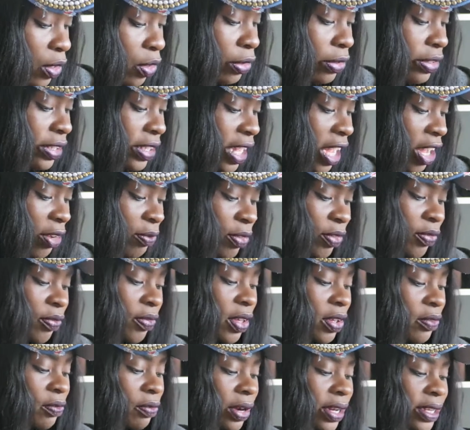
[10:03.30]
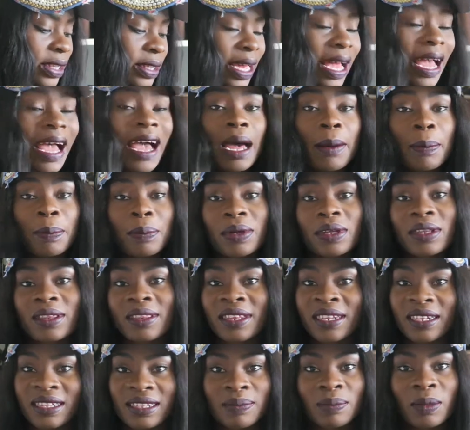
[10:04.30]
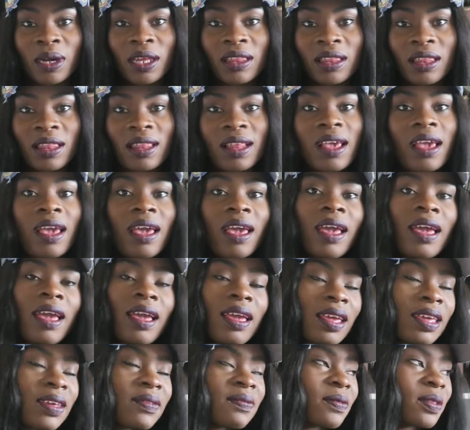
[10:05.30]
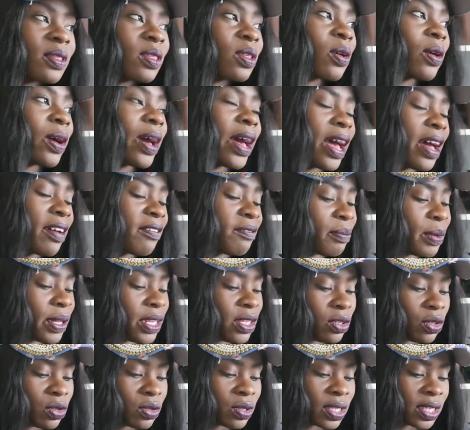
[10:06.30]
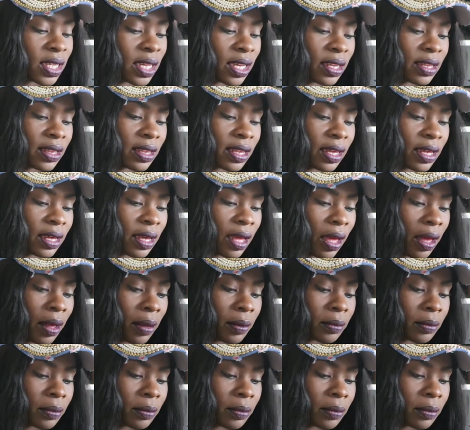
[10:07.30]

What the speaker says: don't have a favorite app this month, even though I have been using the